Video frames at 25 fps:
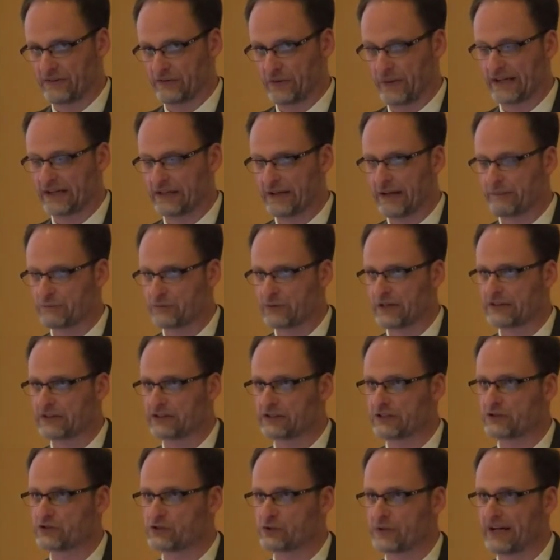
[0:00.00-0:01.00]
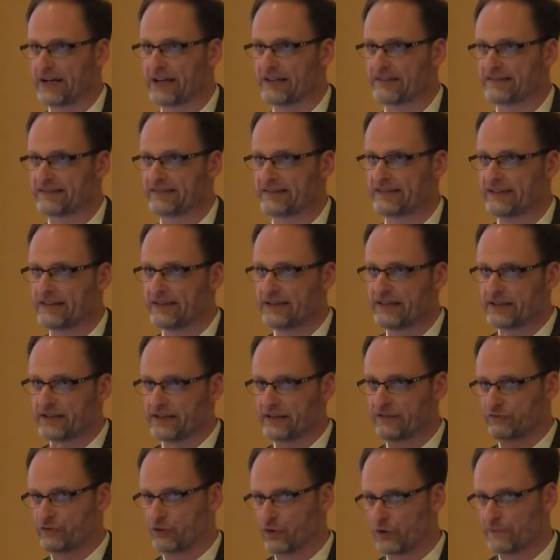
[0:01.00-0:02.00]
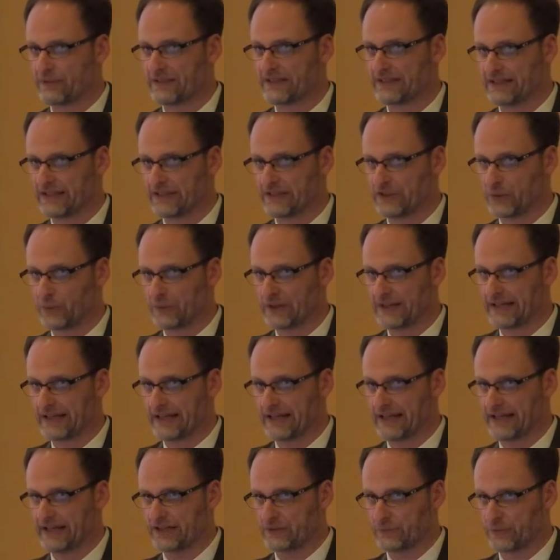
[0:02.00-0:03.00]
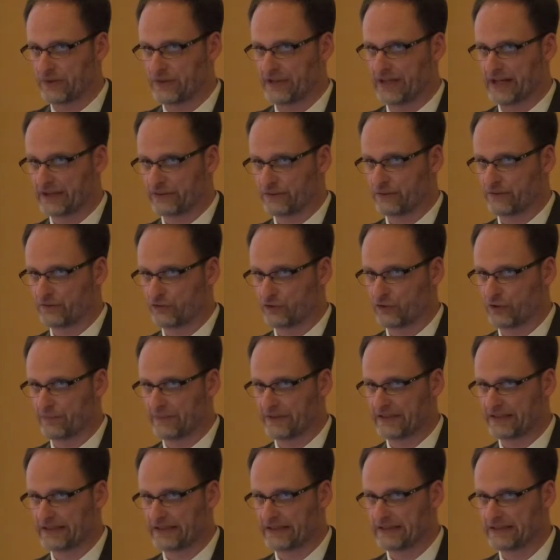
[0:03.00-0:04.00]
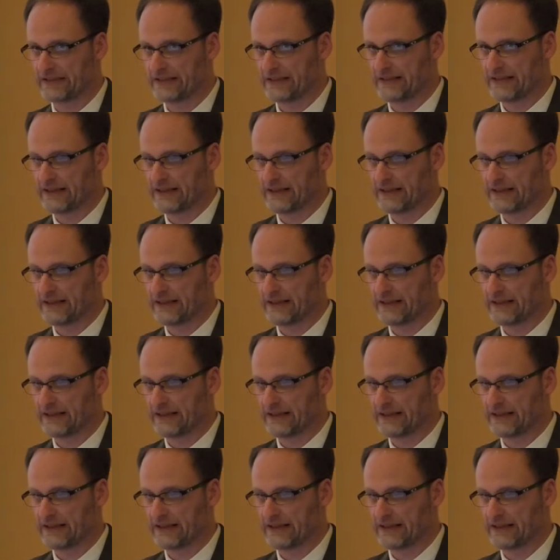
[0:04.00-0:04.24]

I'm trying to contrast conformity on the one hand with nonconformity